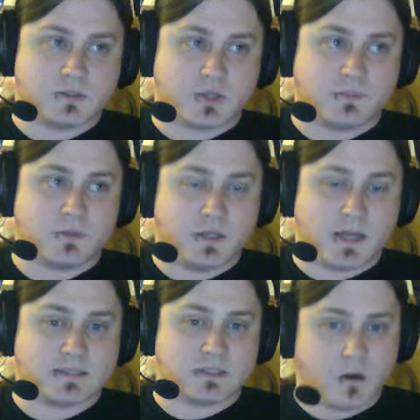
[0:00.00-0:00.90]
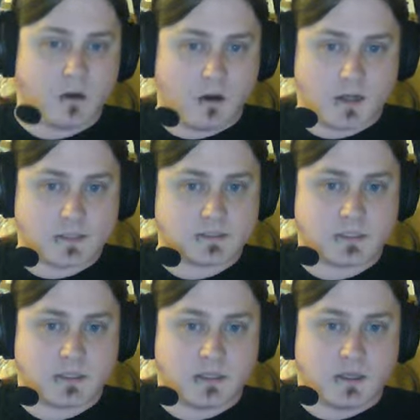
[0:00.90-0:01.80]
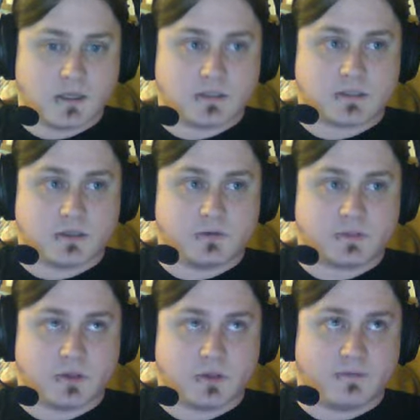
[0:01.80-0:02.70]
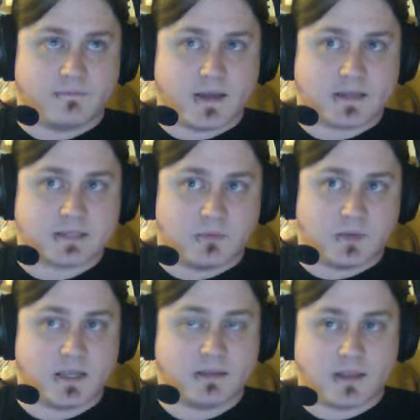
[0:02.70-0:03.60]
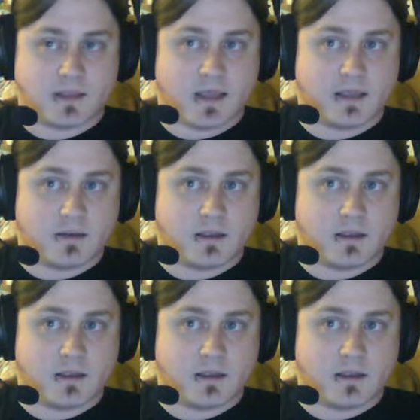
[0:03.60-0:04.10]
tributed as a cost. So certain effects that would hit that